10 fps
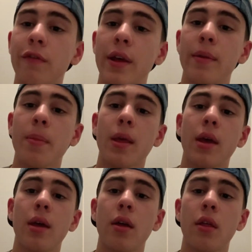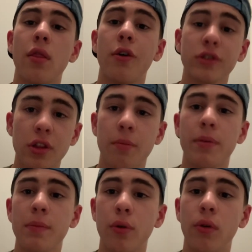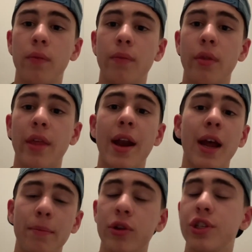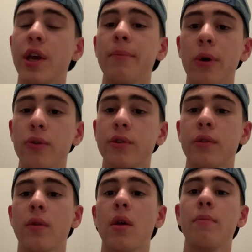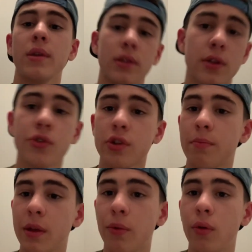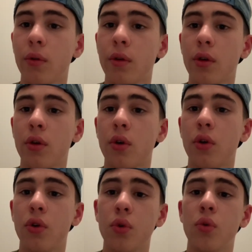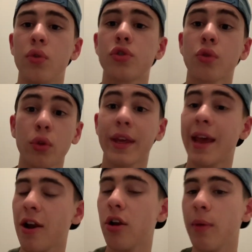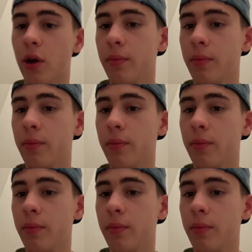And those are the people that I appreciate most, because those are the people who truly care about